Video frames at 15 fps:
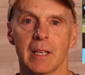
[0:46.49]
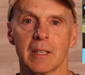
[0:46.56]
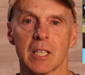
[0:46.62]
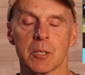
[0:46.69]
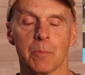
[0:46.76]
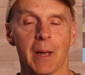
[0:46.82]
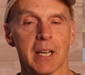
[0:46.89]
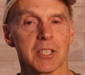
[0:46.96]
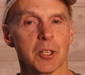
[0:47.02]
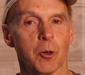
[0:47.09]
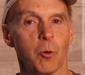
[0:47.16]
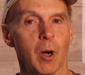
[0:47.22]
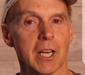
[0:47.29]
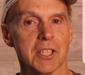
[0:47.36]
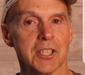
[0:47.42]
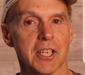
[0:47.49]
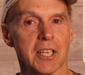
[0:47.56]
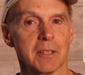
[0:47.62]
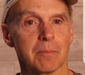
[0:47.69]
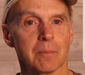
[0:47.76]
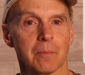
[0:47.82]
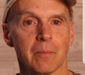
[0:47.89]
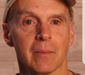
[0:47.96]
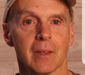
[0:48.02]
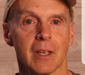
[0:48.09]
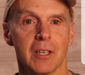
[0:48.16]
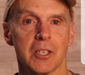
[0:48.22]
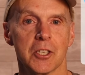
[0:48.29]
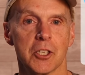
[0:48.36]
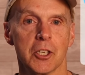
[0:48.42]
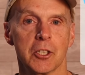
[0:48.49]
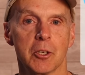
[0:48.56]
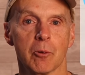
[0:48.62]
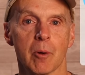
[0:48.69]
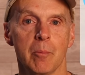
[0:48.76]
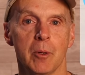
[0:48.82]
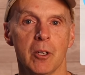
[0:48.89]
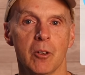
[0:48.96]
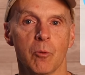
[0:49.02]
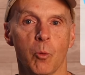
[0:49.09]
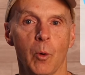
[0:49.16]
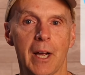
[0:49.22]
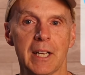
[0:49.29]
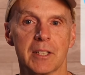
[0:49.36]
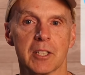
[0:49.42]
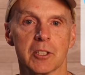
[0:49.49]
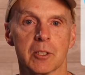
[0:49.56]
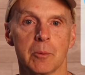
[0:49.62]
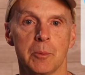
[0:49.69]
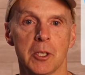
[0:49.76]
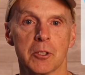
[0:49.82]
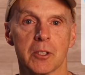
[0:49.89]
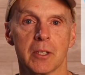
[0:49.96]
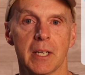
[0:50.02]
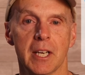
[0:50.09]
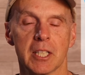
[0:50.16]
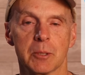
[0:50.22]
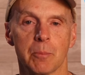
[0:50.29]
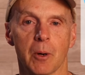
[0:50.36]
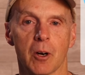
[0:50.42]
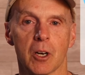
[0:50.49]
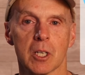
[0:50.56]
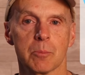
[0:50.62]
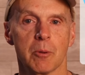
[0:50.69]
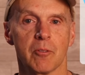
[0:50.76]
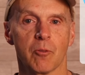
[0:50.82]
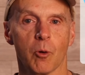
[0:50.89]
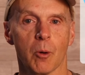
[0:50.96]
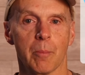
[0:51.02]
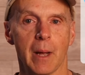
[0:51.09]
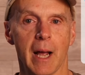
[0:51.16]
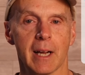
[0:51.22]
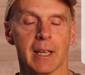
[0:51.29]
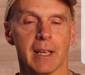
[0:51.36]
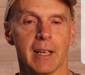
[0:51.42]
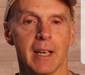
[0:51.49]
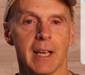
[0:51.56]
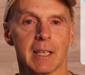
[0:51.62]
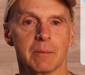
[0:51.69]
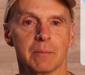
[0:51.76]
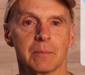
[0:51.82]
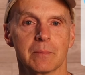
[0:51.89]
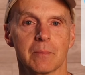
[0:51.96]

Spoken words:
This begs the question, should you remove weight distribution hitch bars before backing in?